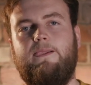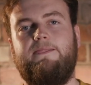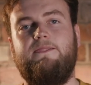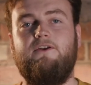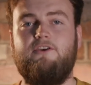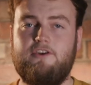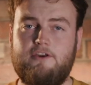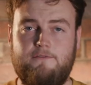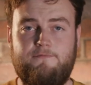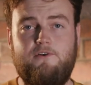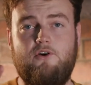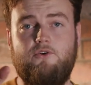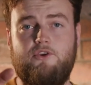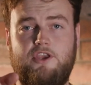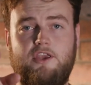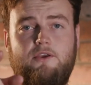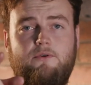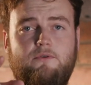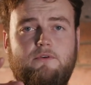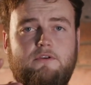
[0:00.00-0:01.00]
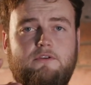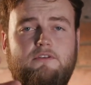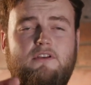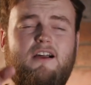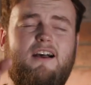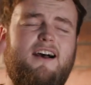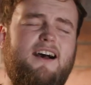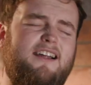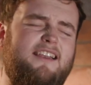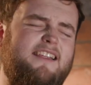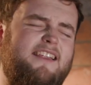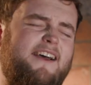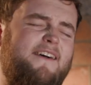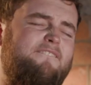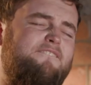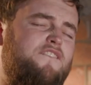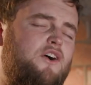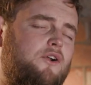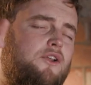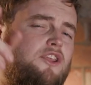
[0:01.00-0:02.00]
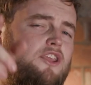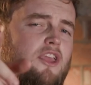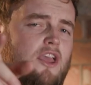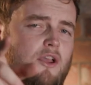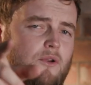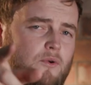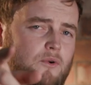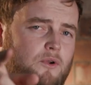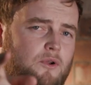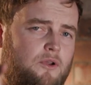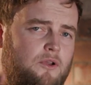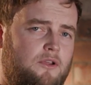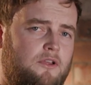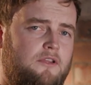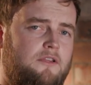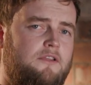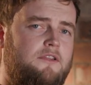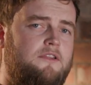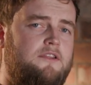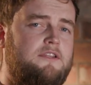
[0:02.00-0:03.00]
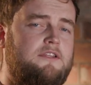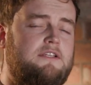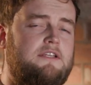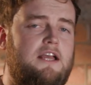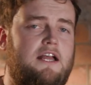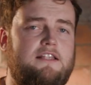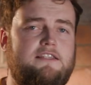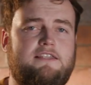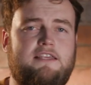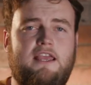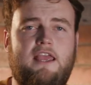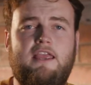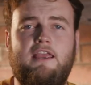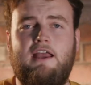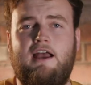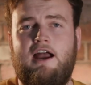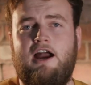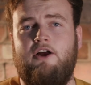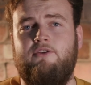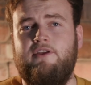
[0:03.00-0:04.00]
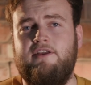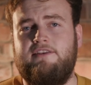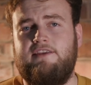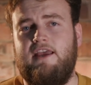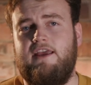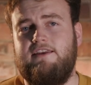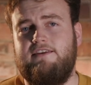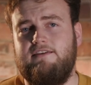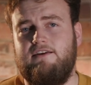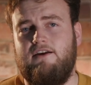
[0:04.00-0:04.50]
No, no, no, Pho Cue. No, no, no, Pho Cue. And see how they did.